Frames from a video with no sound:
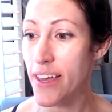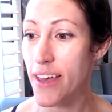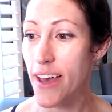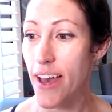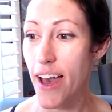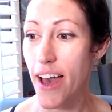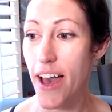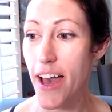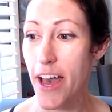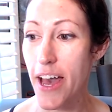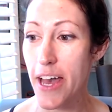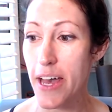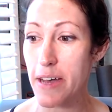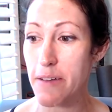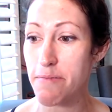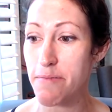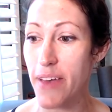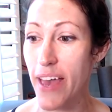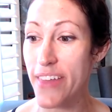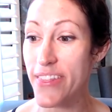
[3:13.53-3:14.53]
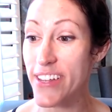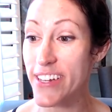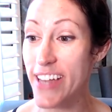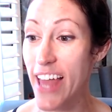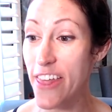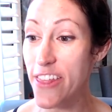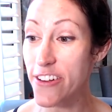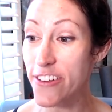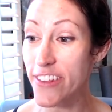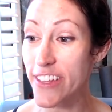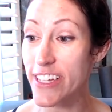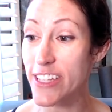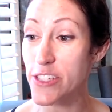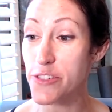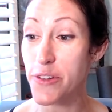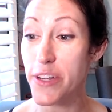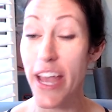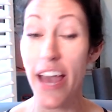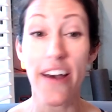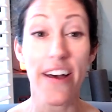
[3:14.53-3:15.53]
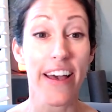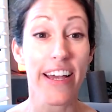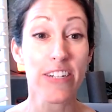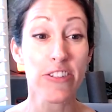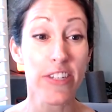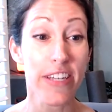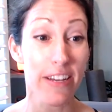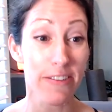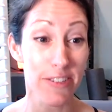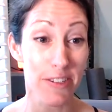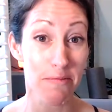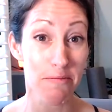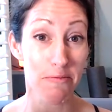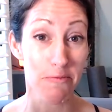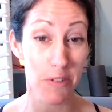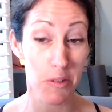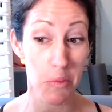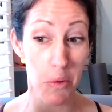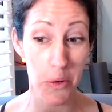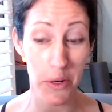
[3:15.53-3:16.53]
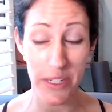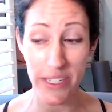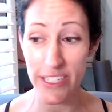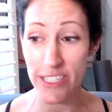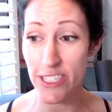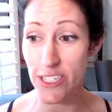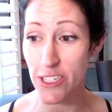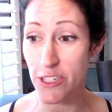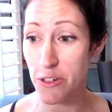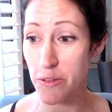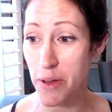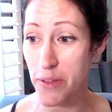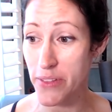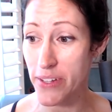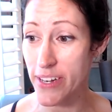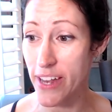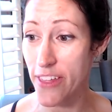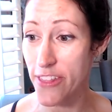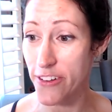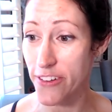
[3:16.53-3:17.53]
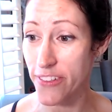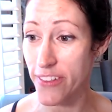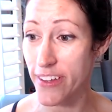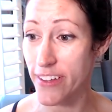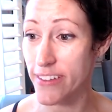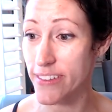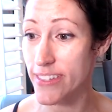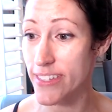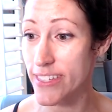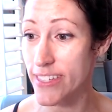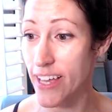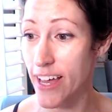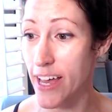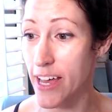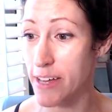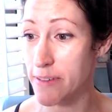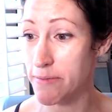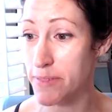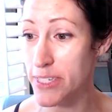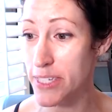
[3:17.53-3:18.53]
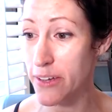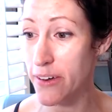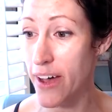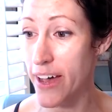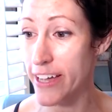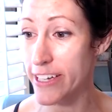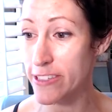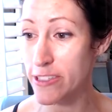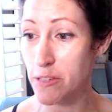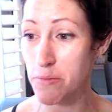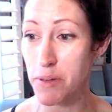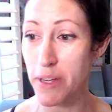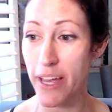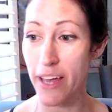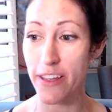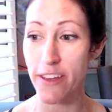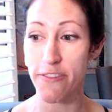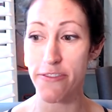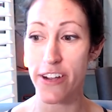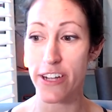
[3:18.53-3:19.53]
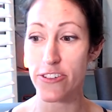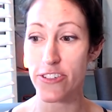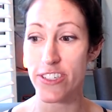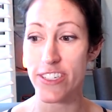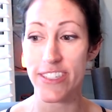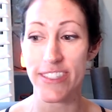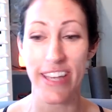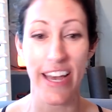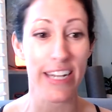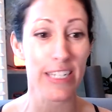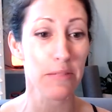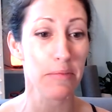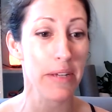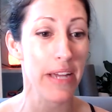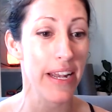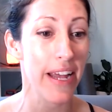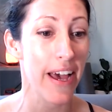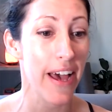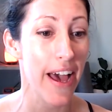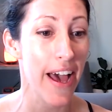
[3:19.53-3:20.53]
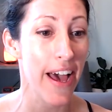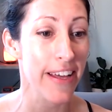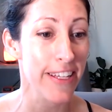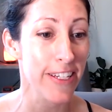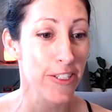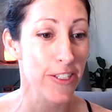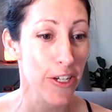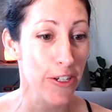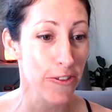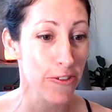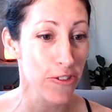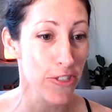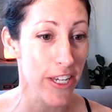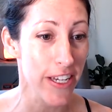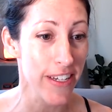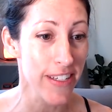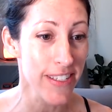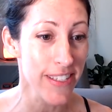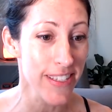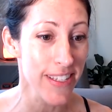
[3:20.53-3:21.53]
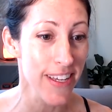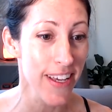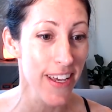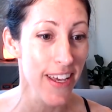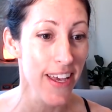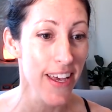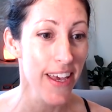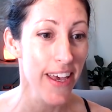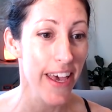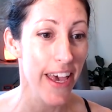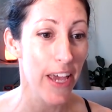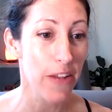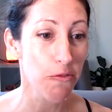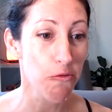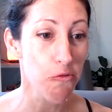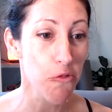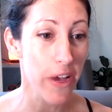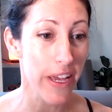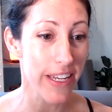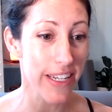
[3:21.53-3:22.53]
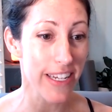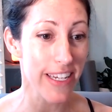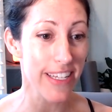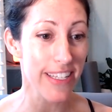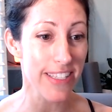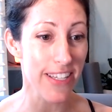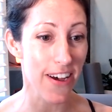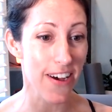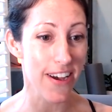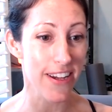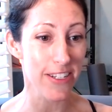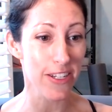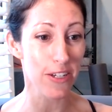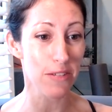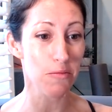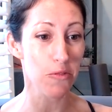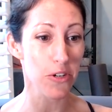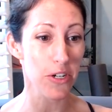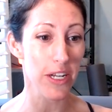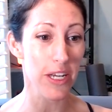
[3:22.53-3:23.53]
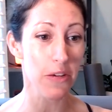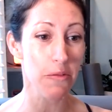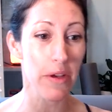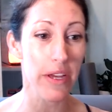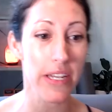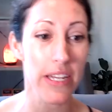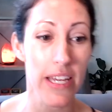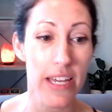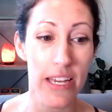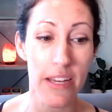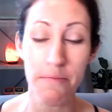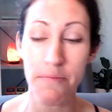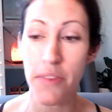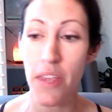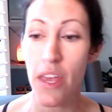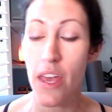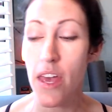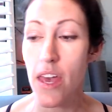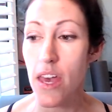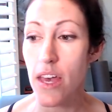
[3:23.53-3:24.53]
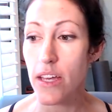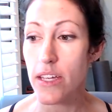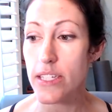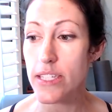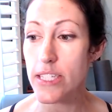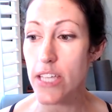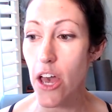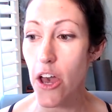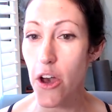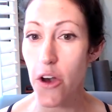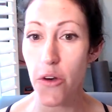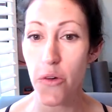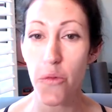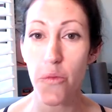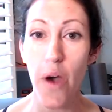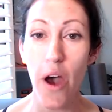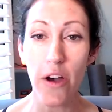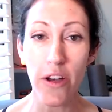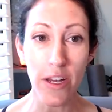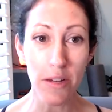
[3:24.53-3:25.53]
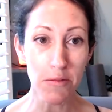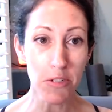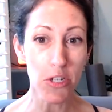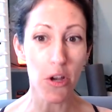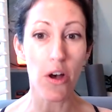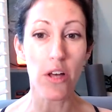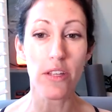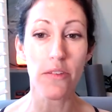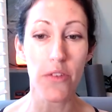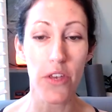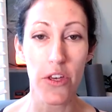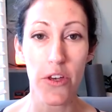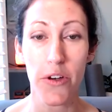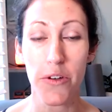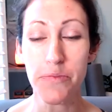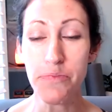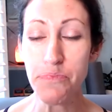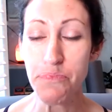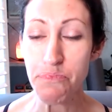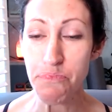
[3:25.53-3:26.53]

um, and the Netherlands, Raquel, I actually have some reporting to do about the Netherlands. Um, so, hi, supercalifragilisticexpialidocious and Whitney's on. Good morning, Whitney. So, welcome to all of you.